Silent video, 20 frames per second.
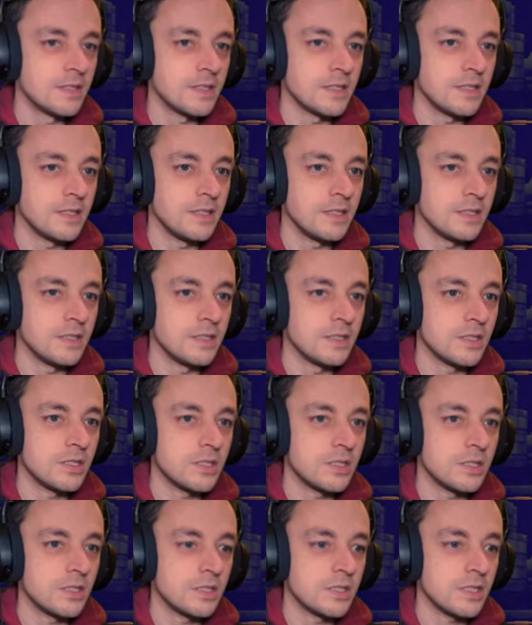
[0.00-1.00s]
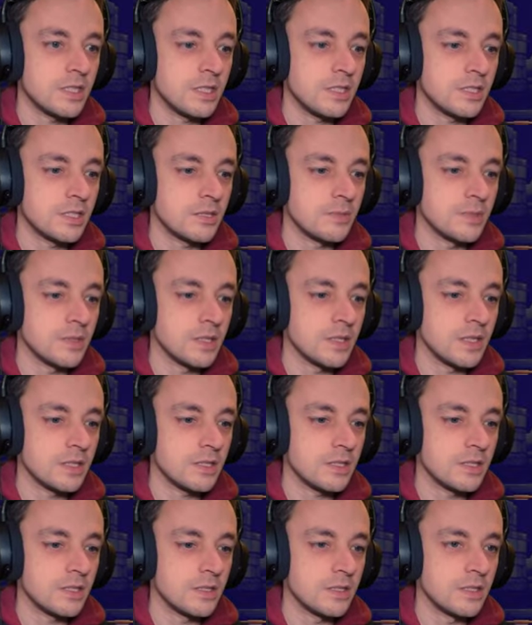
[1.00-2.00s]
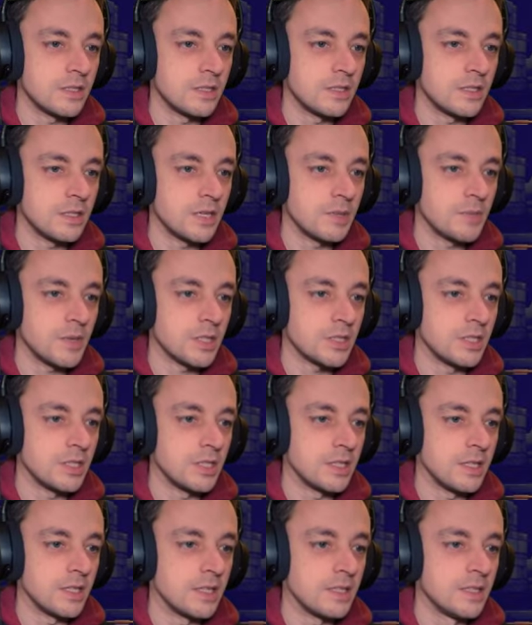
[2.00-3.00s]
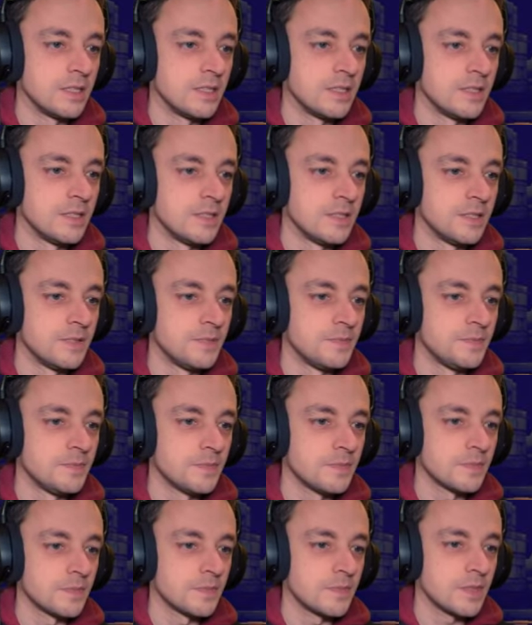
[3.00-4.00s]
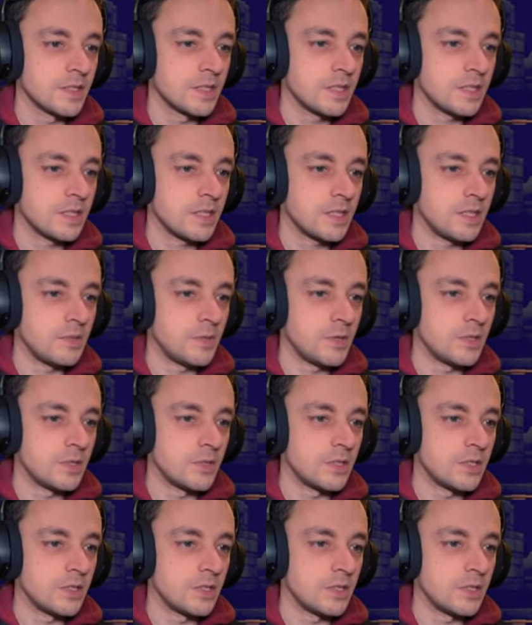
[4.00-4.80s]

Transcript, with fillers: okay, let's take some of that and get bashing again. Come on,